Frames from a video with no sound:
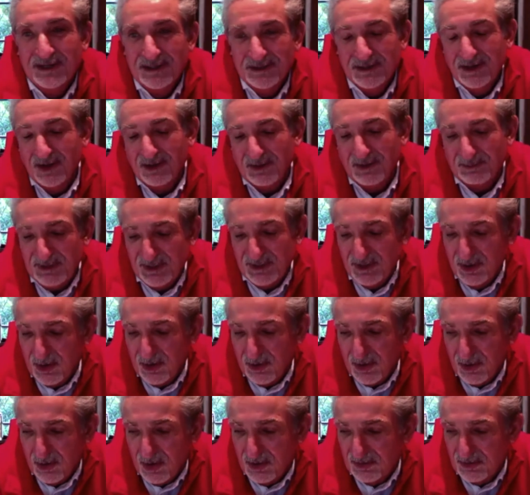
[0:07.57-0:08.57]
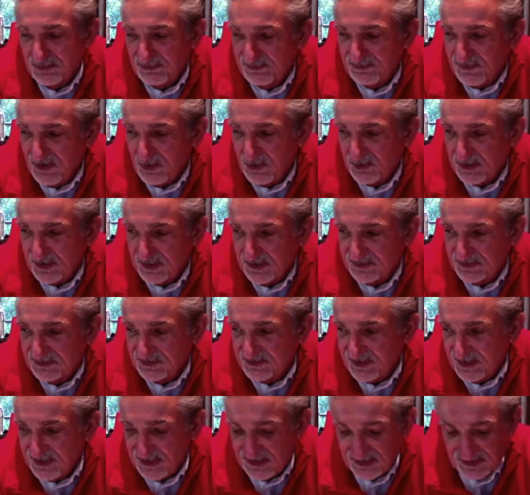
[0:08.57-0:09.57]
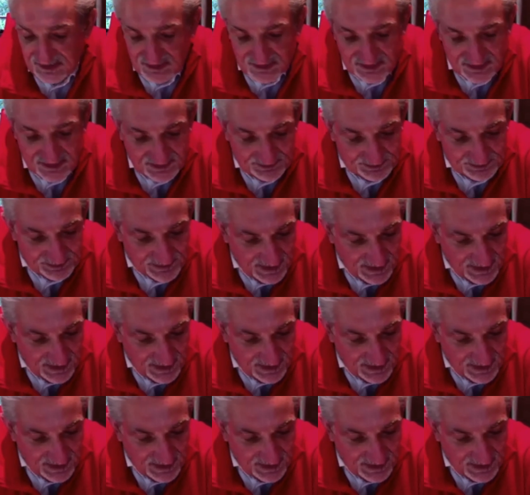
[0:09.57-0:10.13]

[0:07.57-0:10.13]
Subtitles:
No, I mean, all the focus is